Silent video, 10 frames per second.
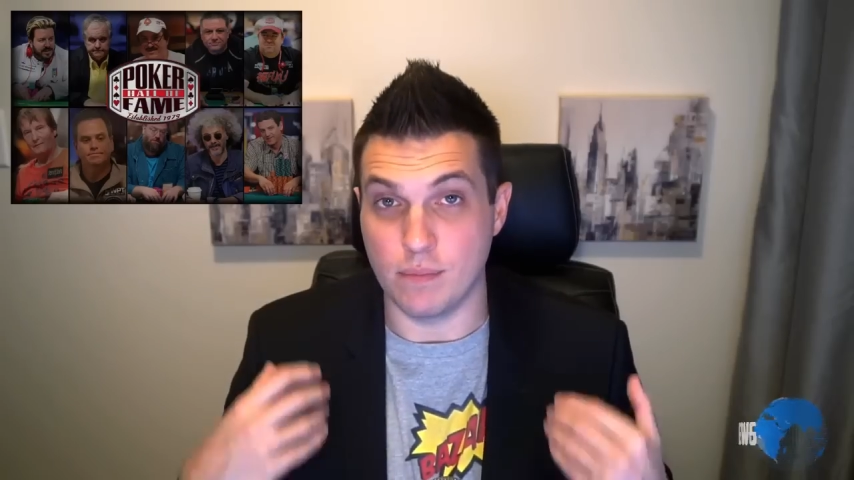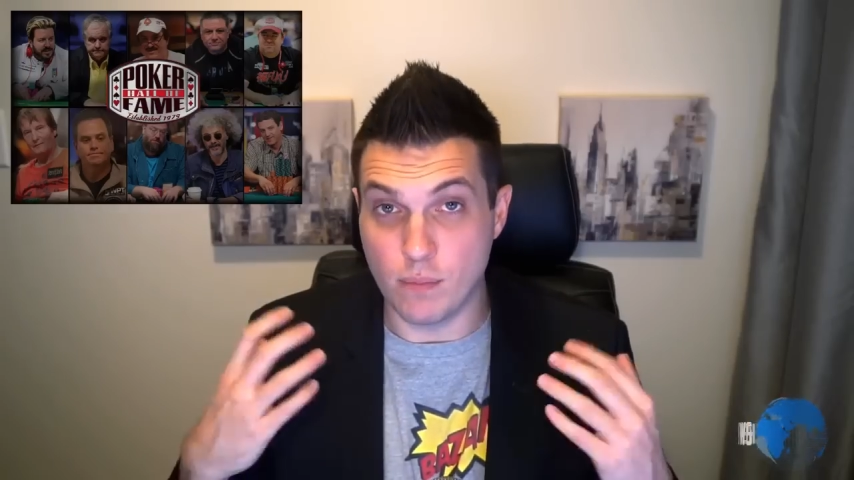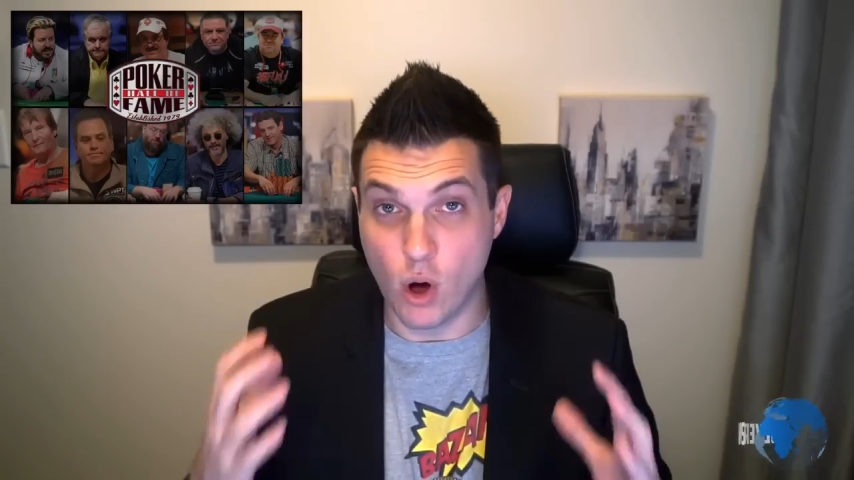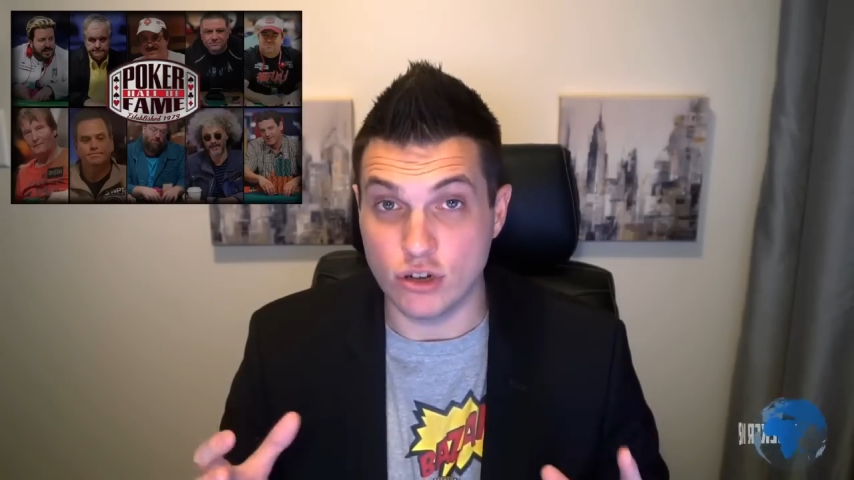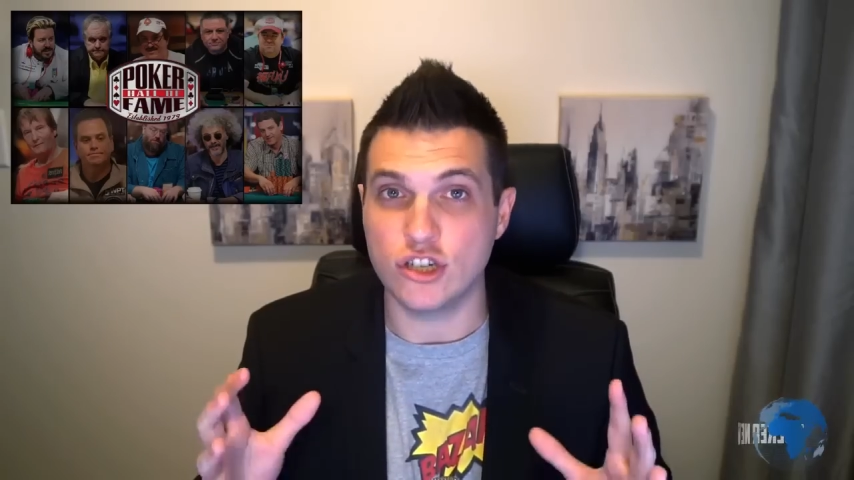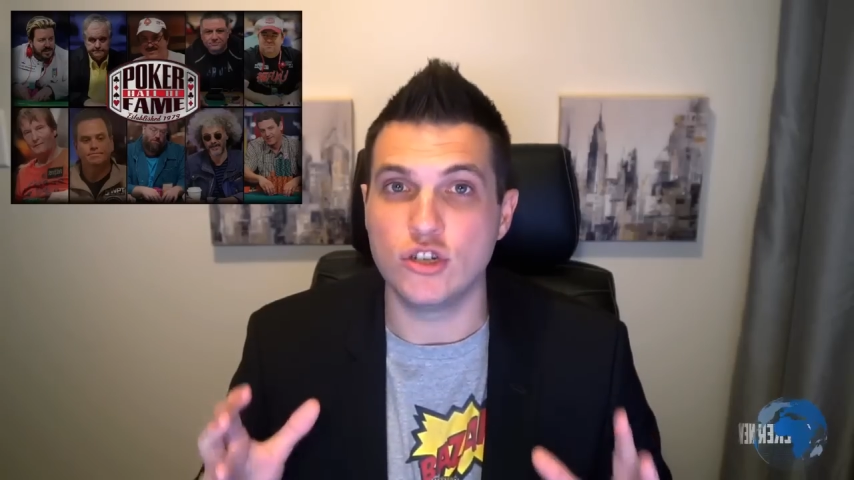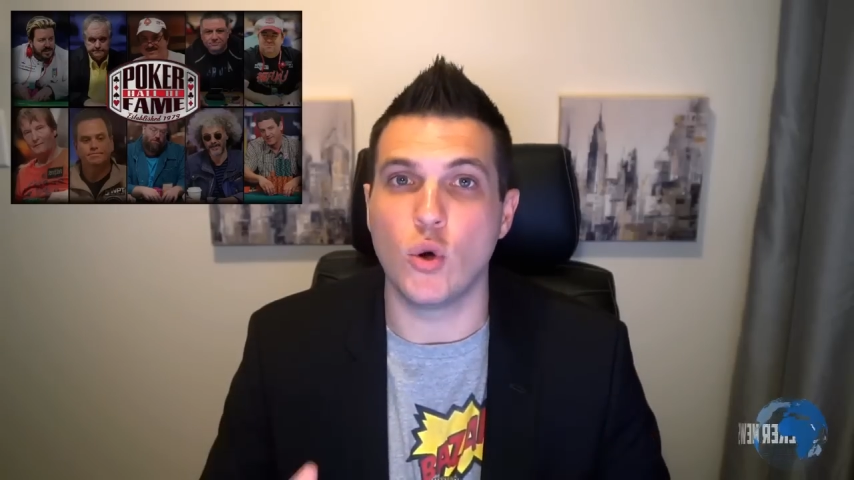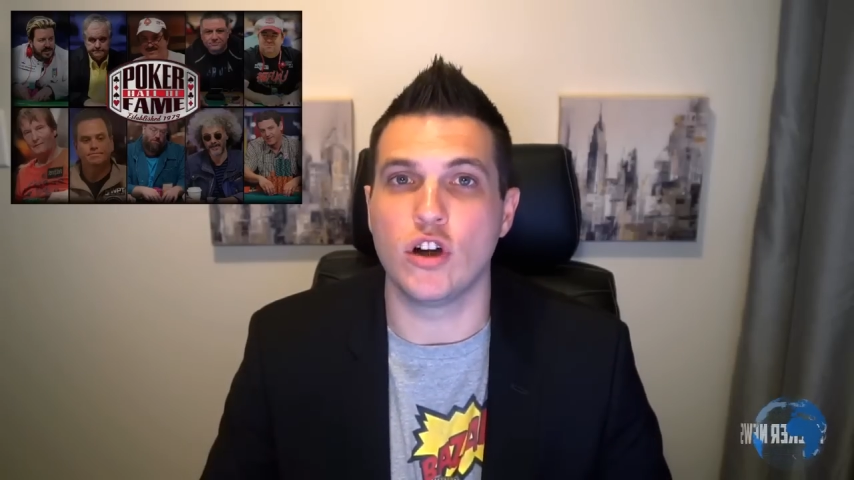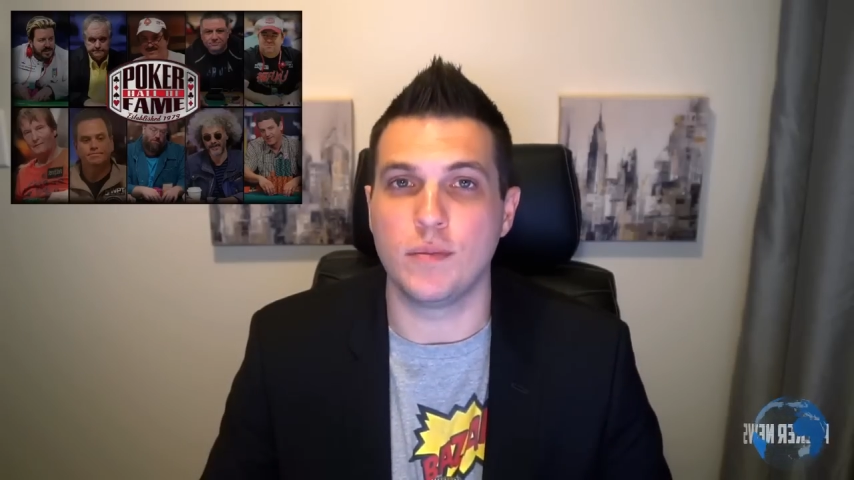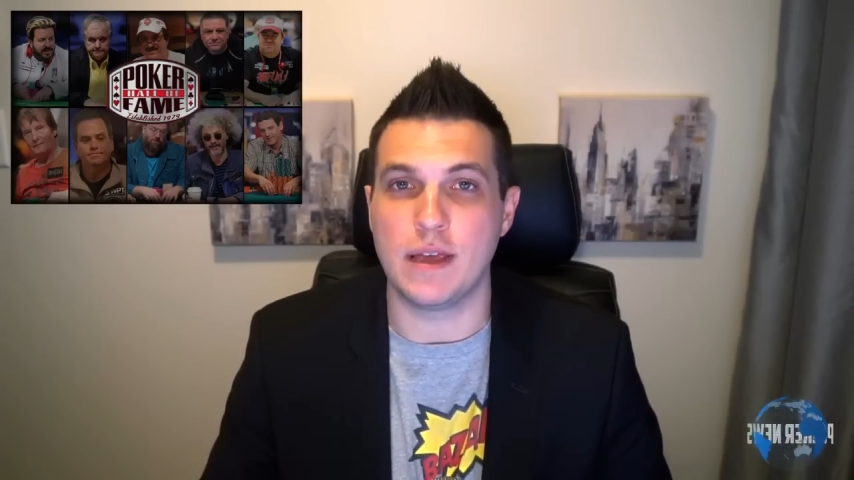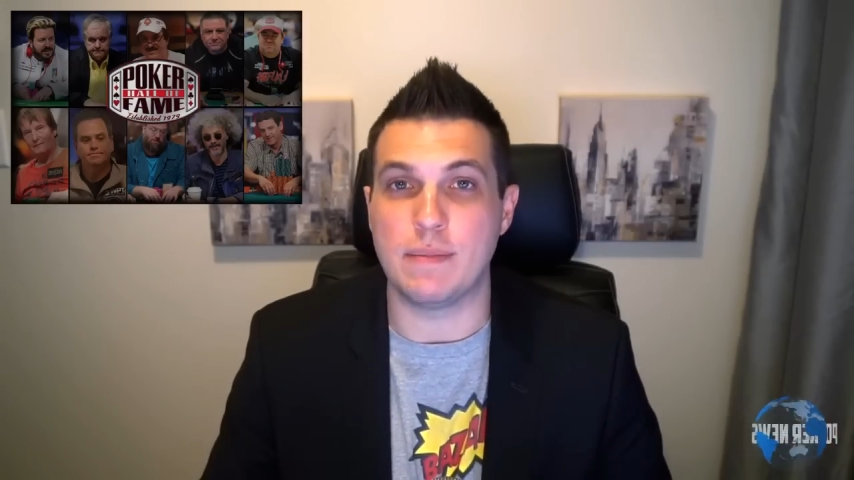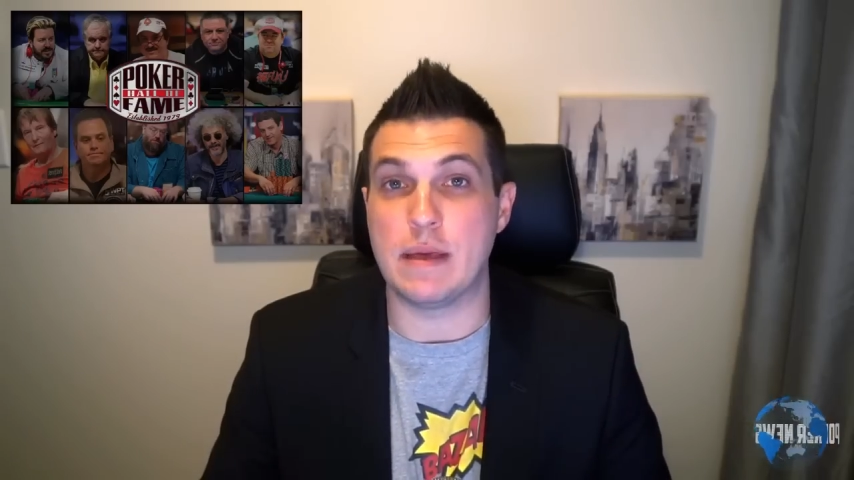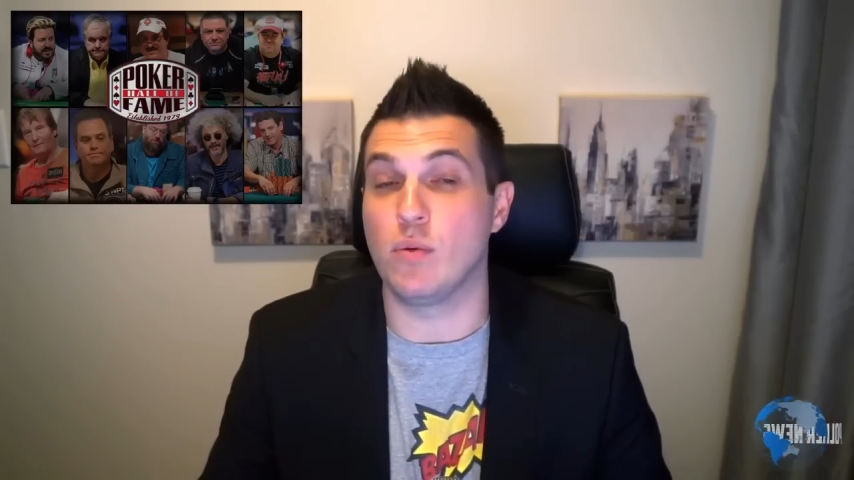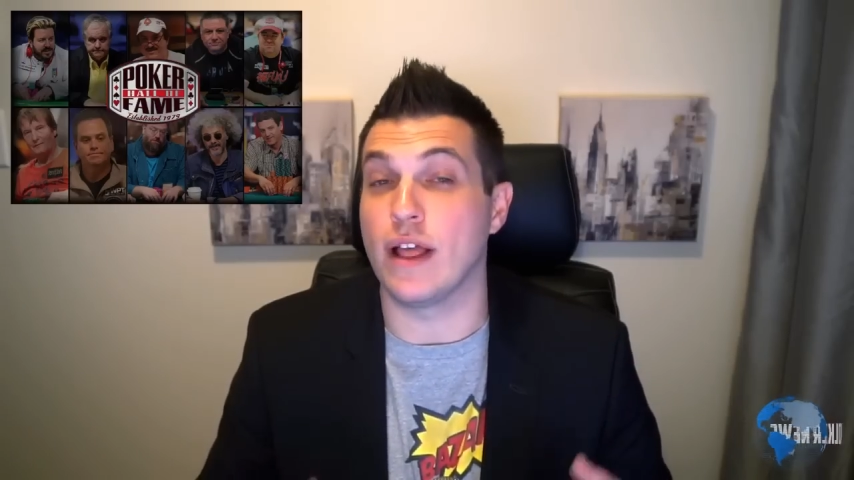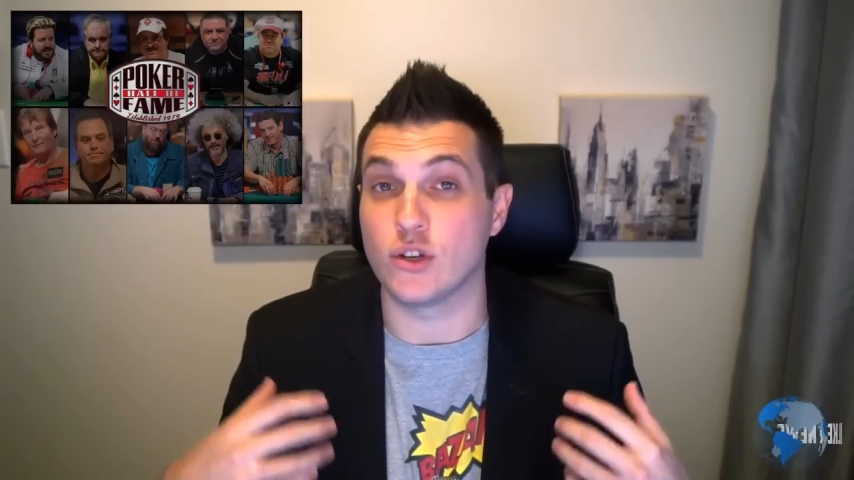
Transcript: most notably people